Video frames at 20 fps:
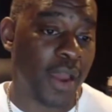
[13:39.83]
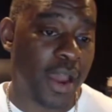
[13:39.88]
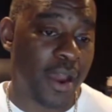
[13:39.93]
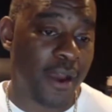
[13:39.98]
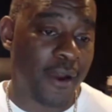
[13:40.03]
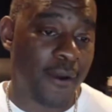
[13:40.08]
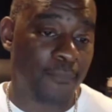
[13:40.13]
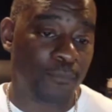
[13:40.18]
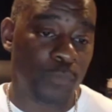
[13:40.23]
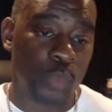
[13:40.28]

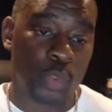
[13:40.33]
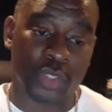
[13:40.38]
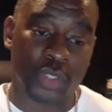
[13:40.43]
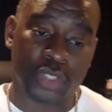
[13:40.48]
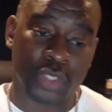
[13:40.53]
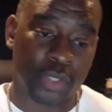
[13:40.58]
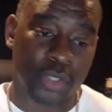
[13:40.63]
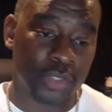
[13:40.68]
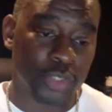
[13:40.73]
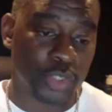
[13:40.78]
Do
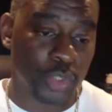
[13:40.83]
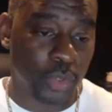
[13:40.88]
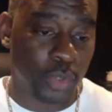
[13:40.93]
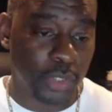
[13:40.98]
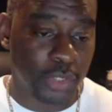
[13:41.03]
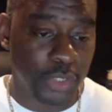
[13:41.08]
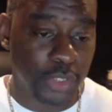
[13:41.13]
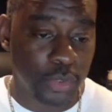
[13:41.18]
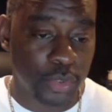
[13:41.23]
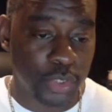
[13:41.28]
a search
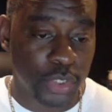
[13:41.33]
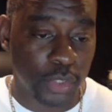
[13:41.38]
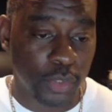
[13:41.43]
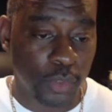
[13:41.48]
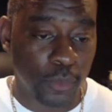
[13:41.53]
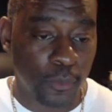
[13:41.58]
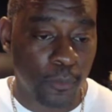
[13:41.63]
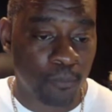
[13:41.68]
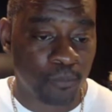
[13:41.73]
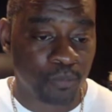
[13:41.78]
on
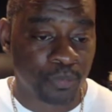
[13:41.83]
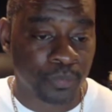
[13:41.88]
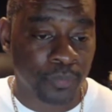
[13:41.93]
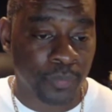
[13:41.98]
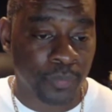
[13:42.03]
YouTube.